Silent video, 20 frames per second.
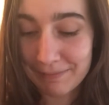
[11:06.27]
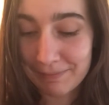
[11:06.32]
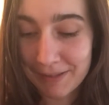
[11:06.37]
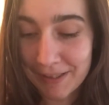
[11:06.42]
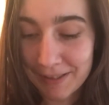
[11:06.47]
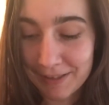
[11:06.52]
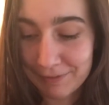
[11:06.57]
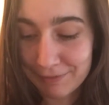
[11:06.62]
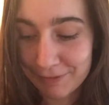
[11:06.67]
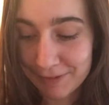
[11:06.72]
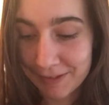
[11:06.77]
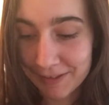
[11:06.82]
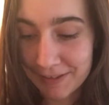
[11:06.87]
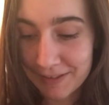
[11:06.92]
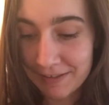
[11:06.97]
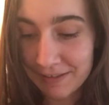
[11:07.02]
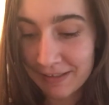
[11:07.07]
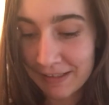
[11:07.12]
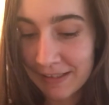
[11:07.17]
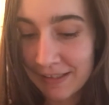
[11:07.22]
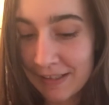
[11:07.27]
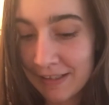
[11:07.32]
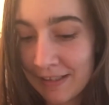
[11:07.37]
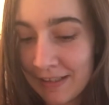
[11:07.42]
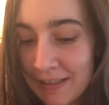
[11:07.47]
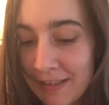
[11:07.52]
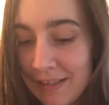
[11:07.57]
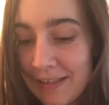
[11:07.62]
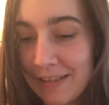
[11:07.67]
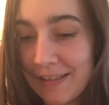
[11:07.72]
My life really
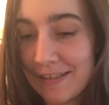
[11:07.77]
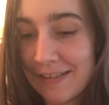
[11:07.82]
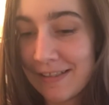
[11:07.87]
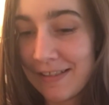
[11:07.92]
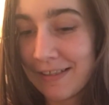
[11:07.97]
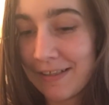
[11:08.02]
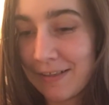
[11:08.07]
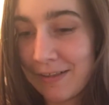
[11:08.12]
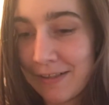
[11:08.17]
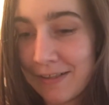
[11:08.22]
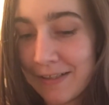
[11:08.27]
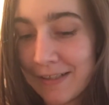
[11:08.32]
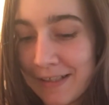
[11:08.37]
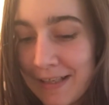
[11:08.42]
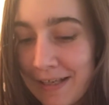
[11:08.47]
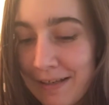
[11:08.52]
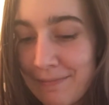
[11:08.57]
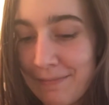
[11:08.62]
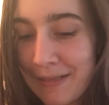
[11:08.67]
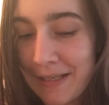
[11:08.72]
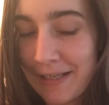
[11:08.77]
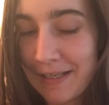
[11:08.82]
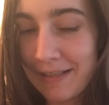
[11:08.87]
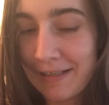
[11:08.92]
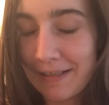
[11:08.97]
isn't all that bad.